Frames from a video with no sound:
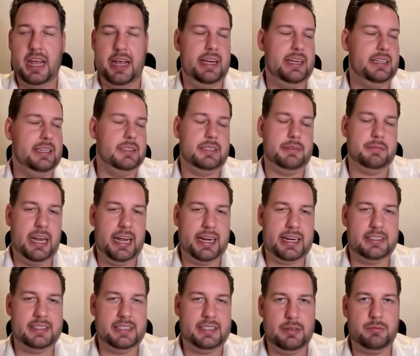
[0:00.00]
and
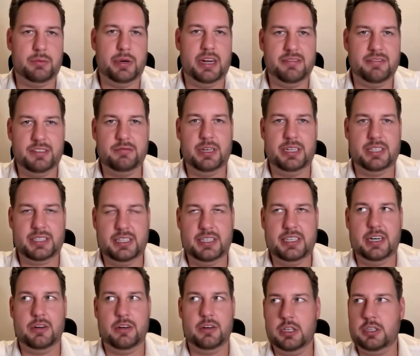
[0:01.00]
like I said, we have invested
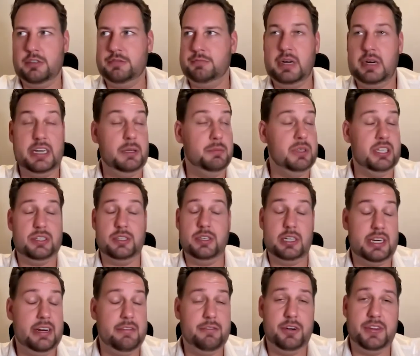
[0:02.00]
there a lot of money, but
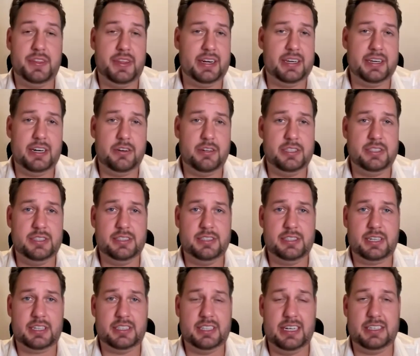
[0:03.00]
not everything there is a
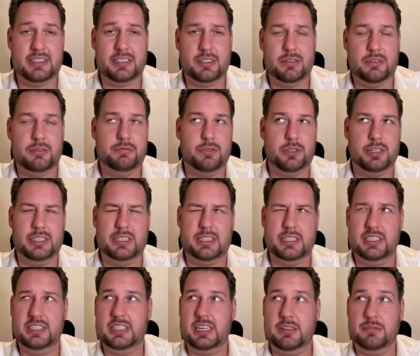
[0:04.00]
success. So, for
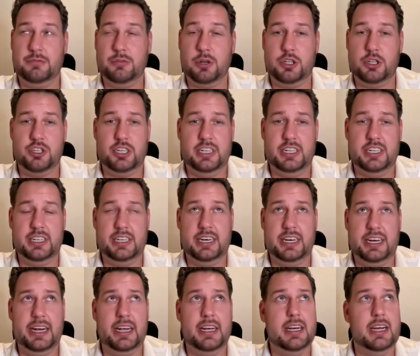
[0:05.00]
instance,
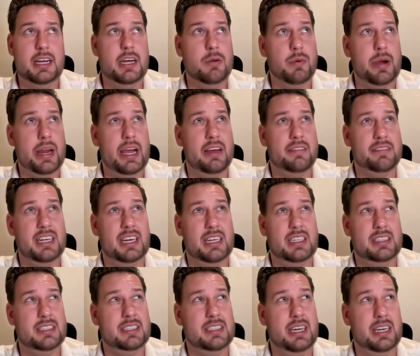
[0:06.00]
unfortunately, we have
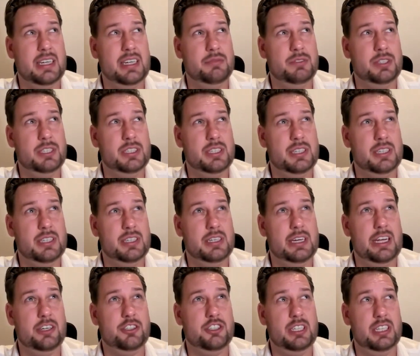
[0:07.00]
done the study with the
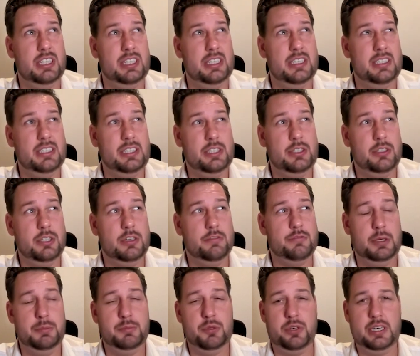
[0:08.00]
National Institute
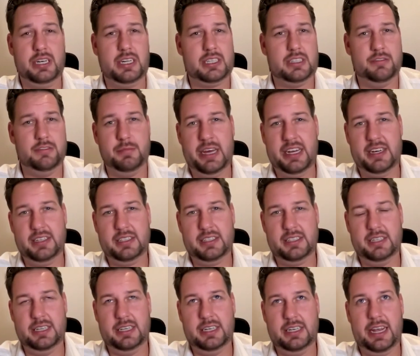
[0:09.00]
of Reproductive
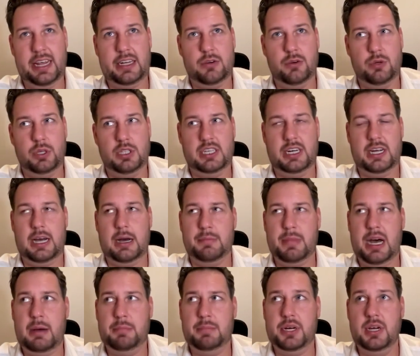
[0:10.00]
Medicine, and they couldn't
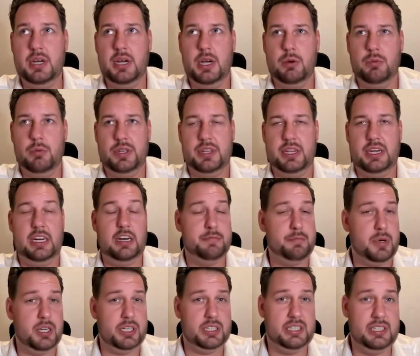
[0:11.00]
come up with
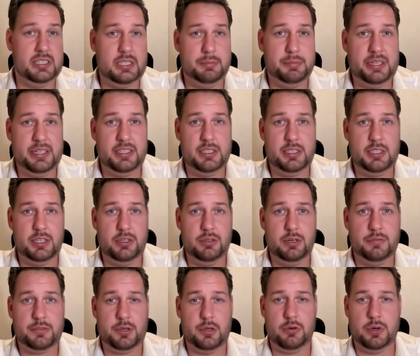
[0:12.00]
enough participants
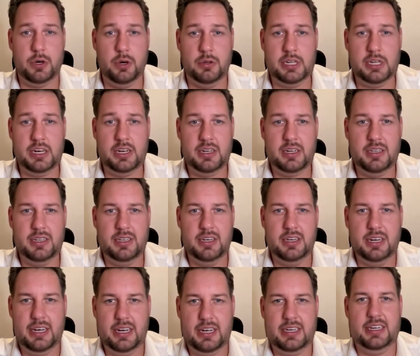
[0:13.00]
due of Corona.
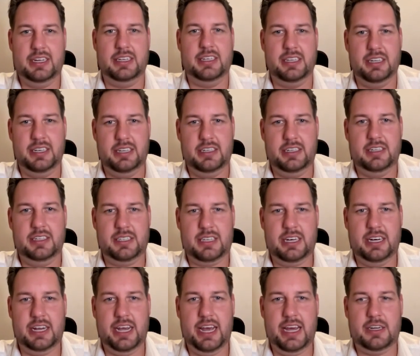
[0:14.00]
And then the
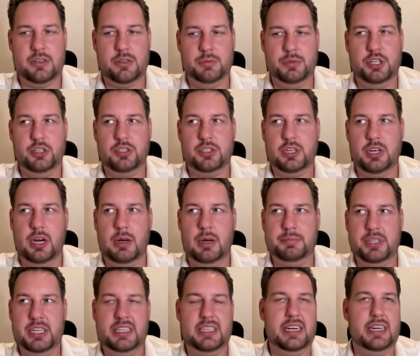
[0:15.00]
study had to be
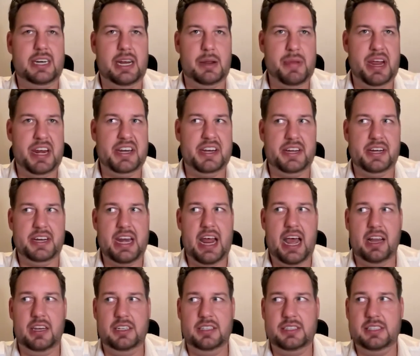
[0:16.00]
stopped. And then they made an
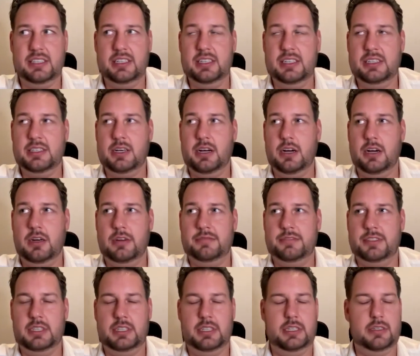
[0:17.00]
analysis
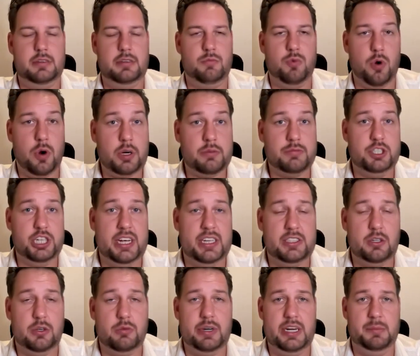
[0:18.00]
of the work which
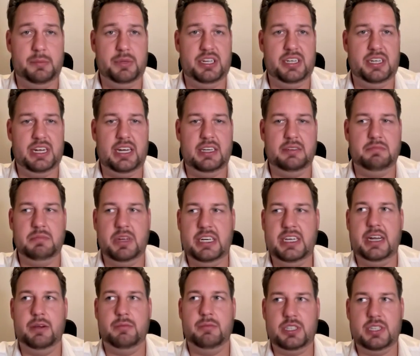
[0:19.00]
has already been done, and
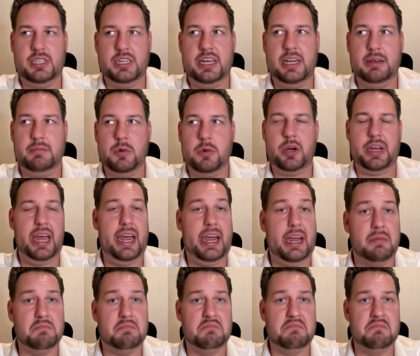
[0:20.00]
they were saying,
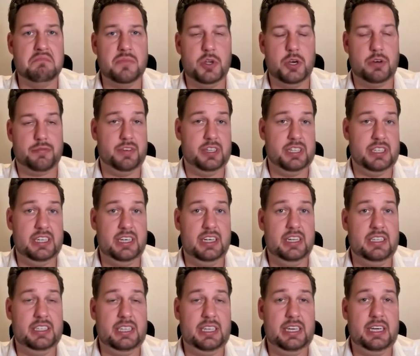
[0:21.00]
okay your
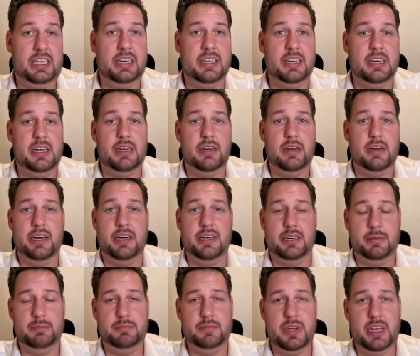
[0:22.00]
fertility.
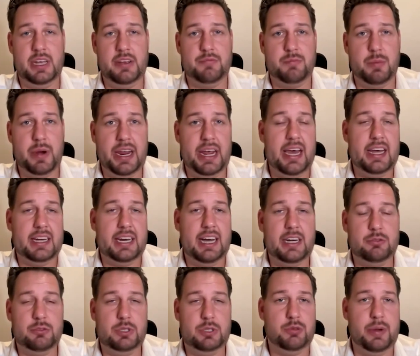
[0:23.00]
Um, if we had
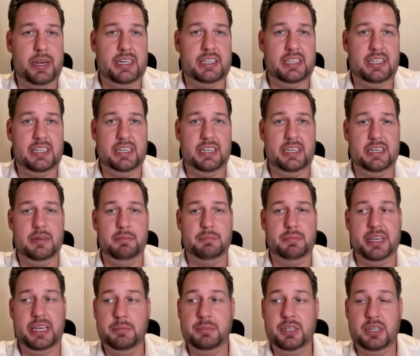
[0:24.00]
120
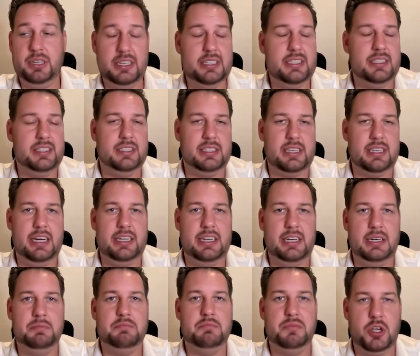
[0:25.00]
people in the
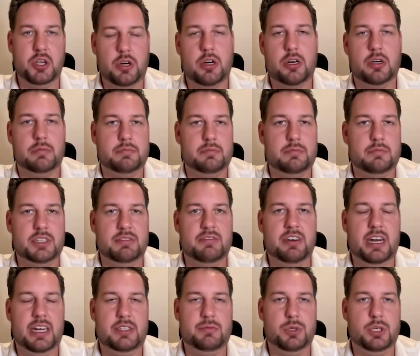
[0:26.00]
study, your
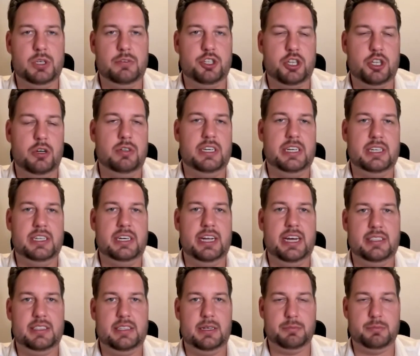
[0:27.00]
device would have shown that it
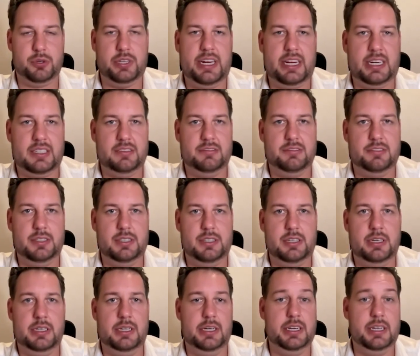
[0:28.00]
has some protective uh, uh,